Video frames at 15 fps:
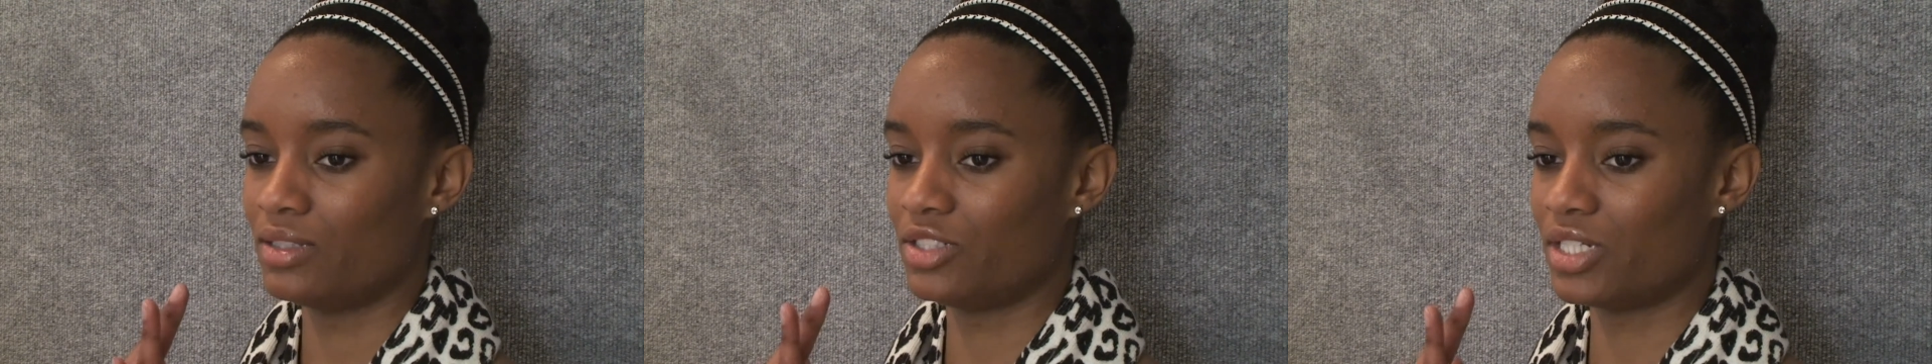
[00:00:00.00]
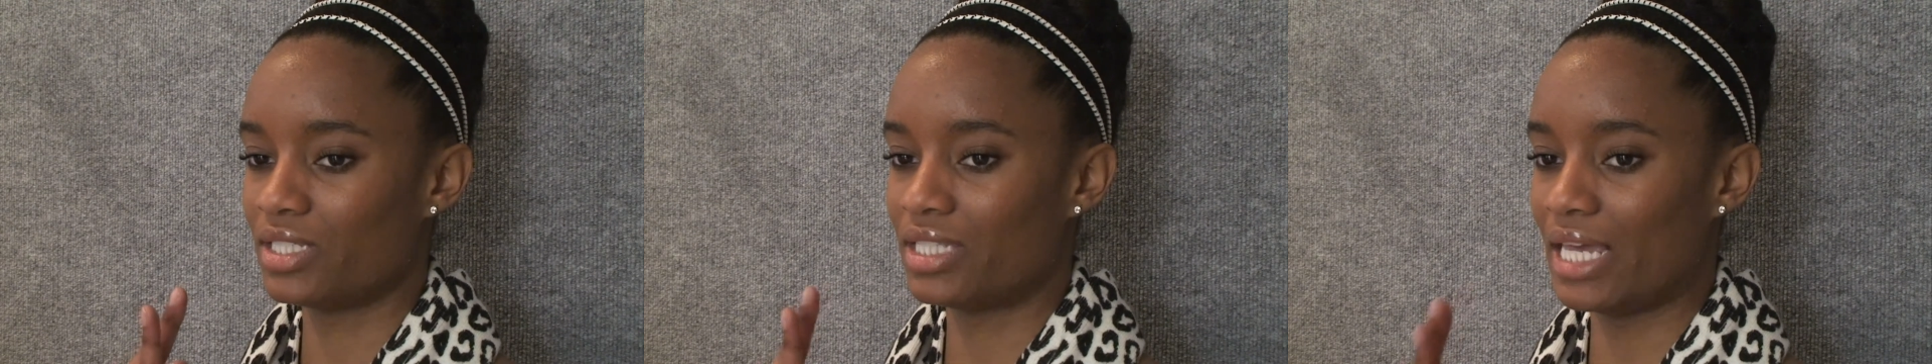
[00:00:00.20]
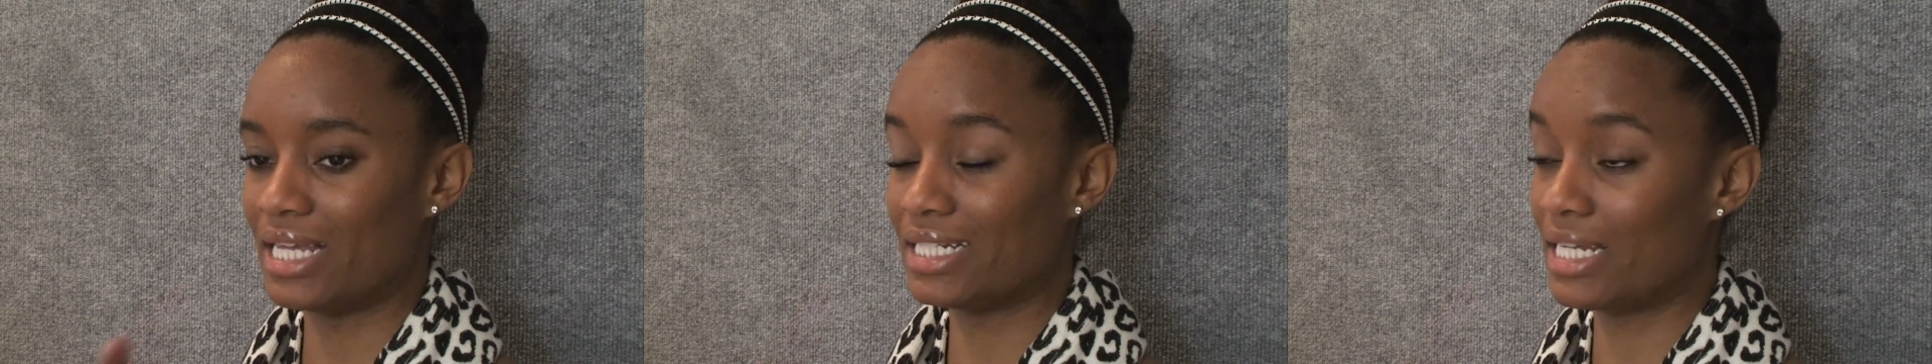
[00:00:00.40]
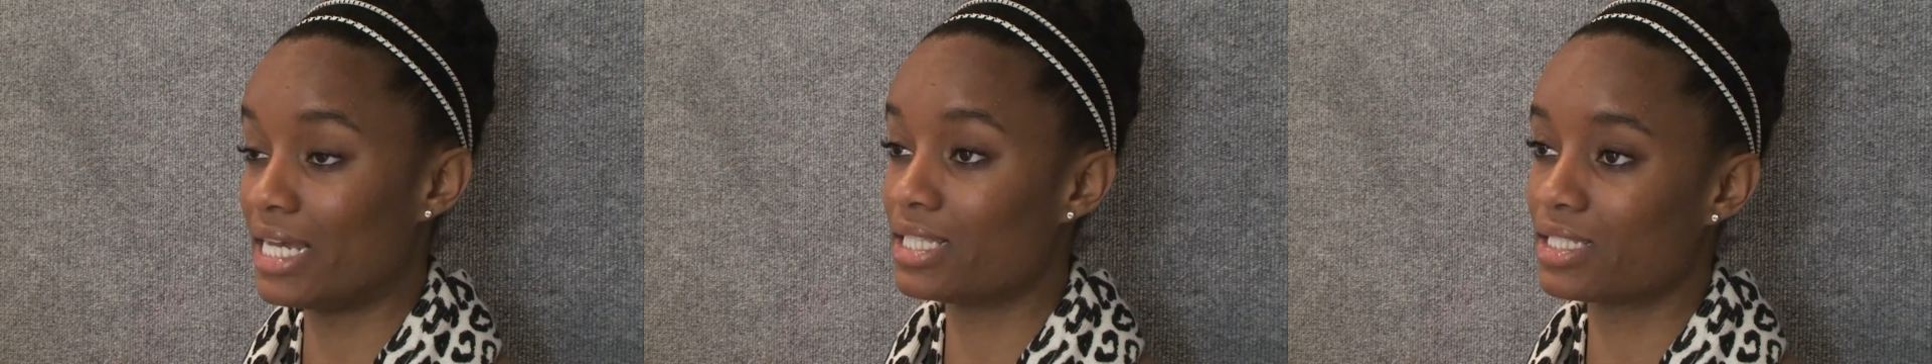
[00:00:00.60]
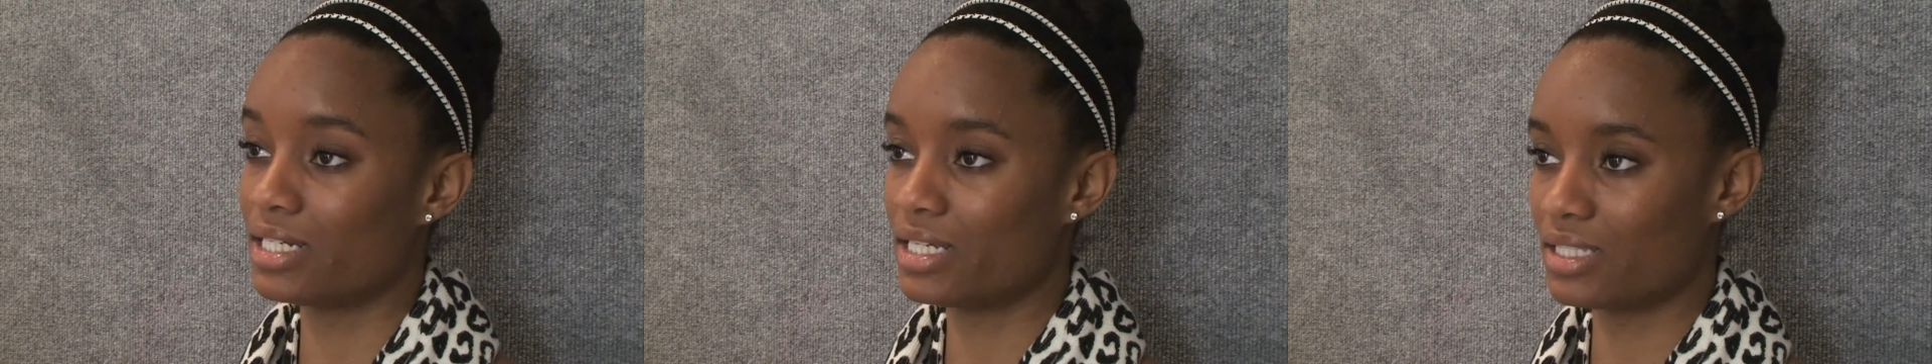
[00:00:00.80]
just the
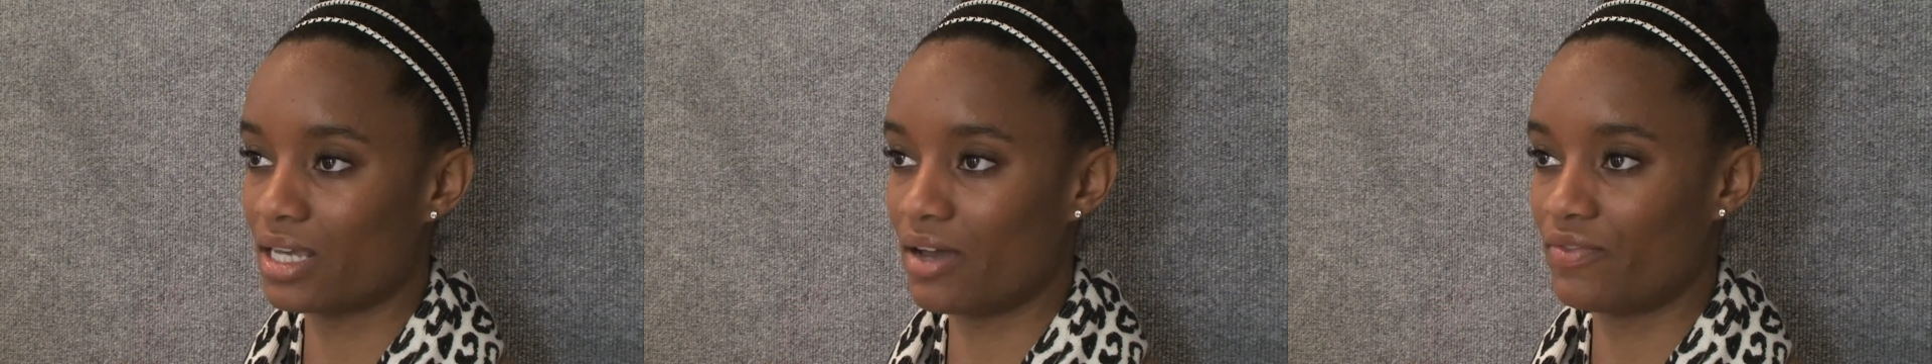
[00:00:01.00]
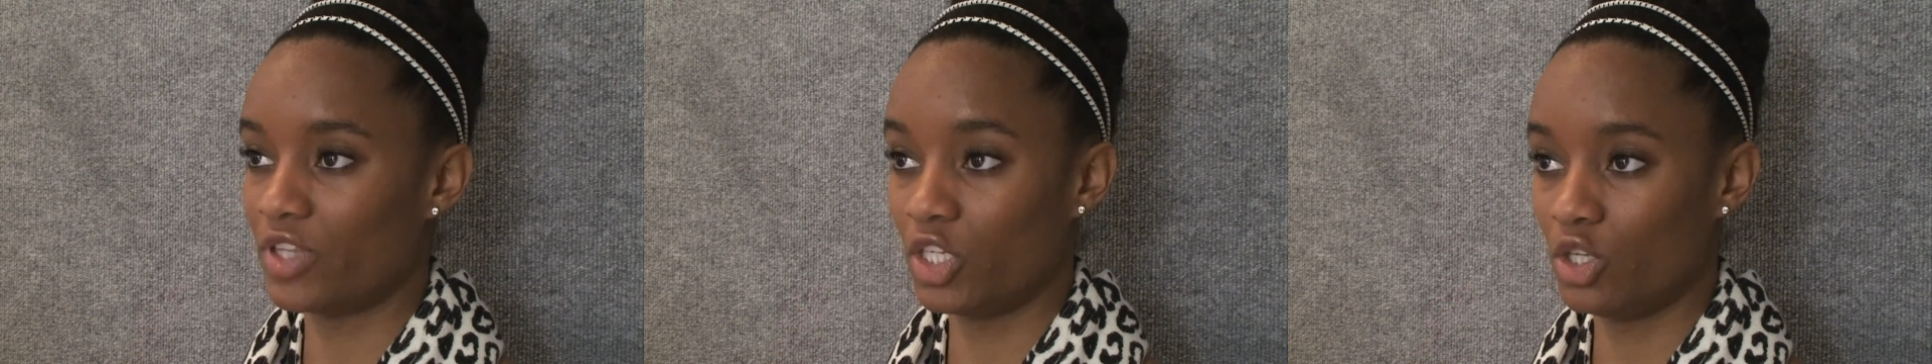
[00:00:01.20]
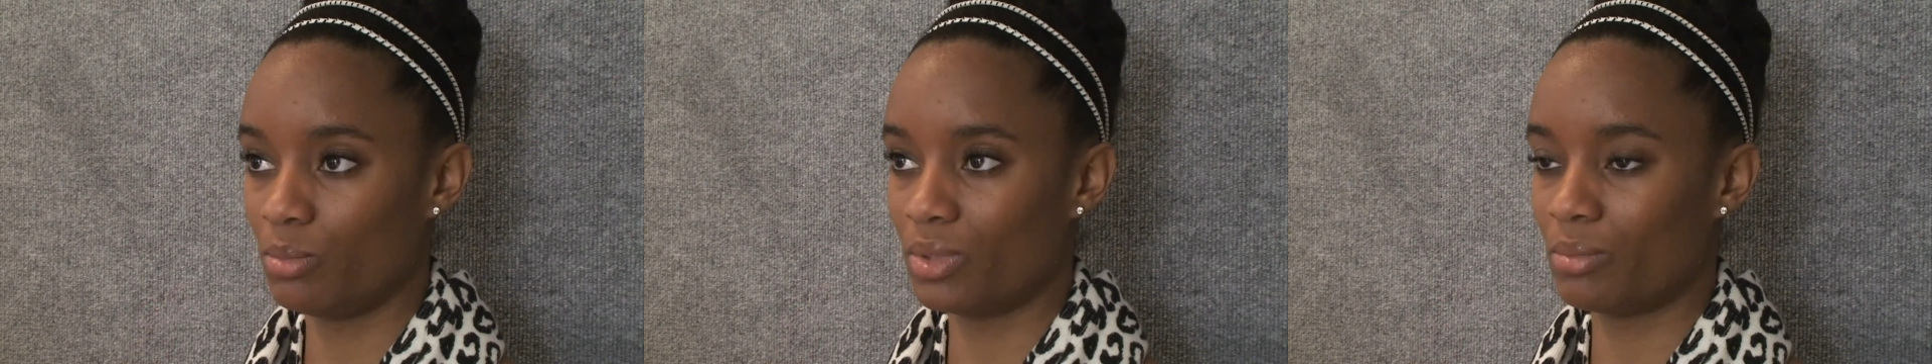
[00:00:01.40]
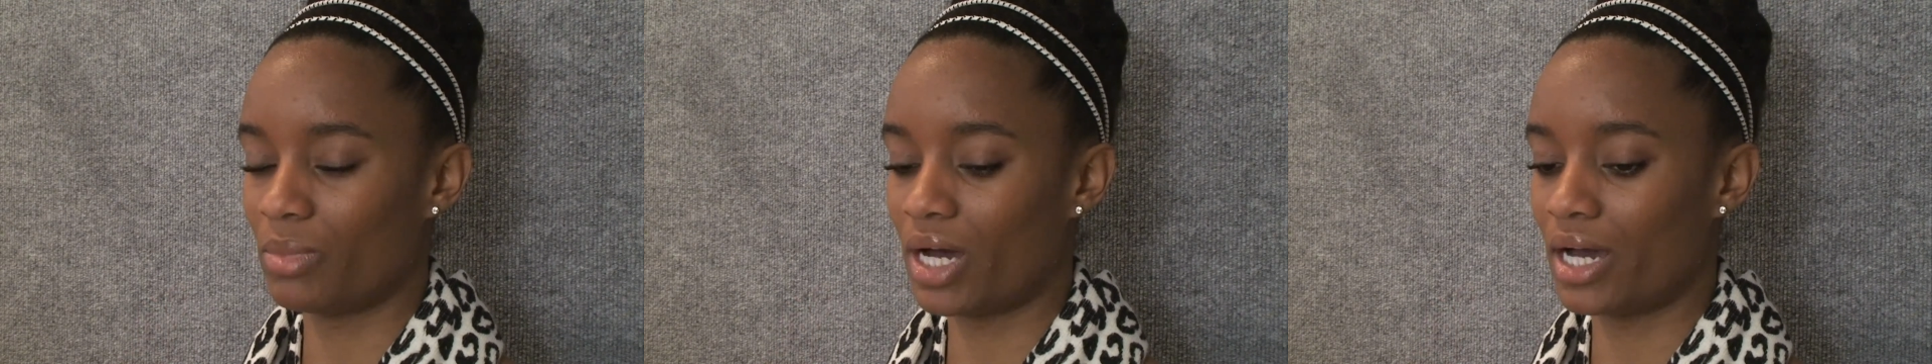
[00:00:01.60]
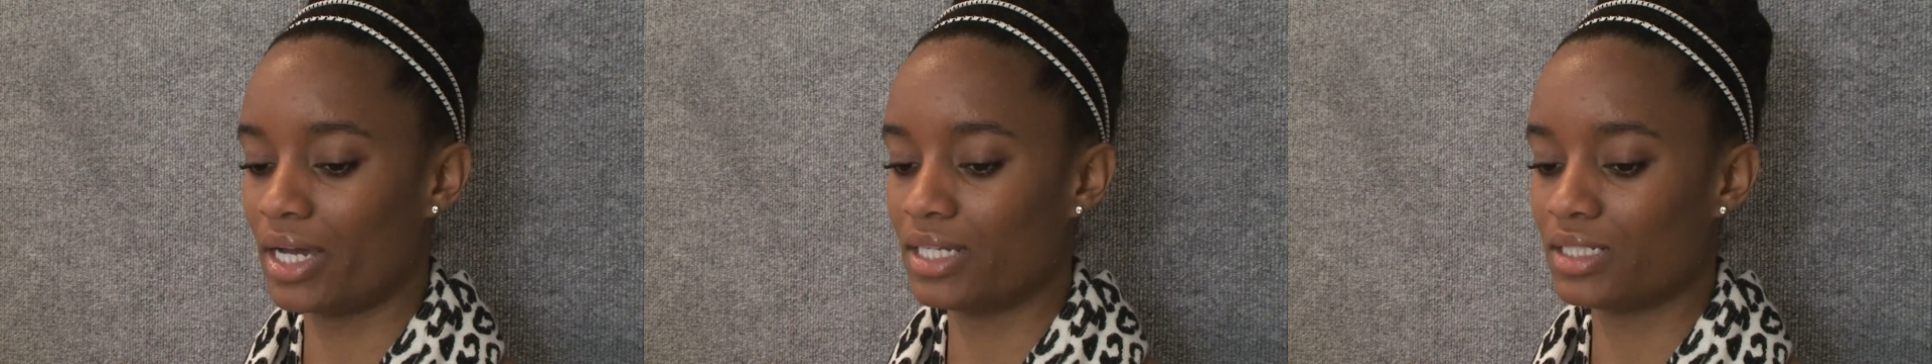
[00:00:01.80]
intenseness of the human
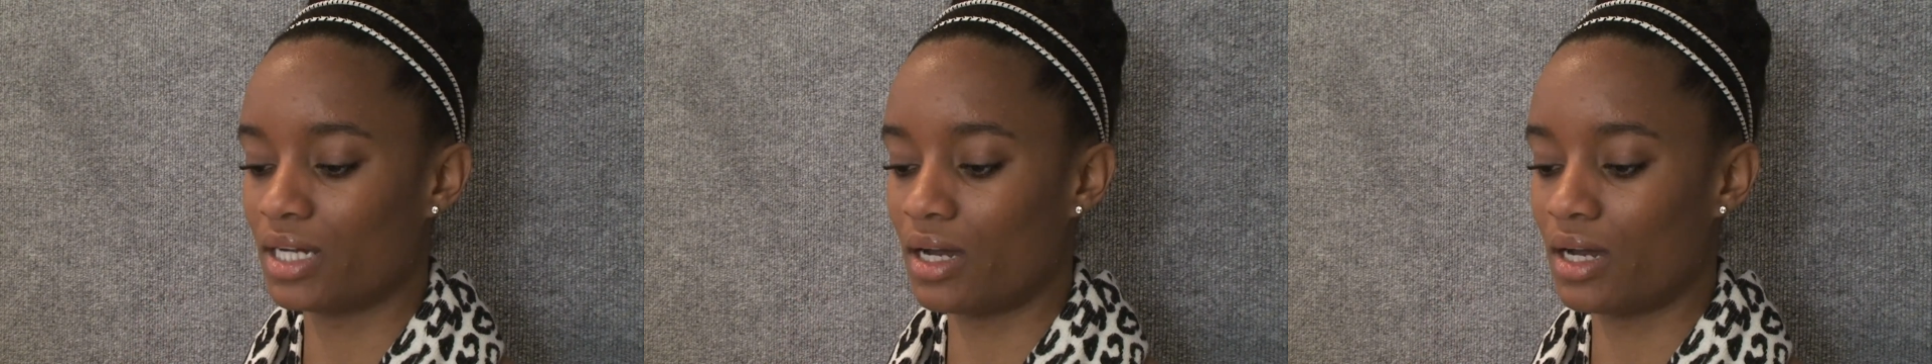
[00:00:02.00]
mind.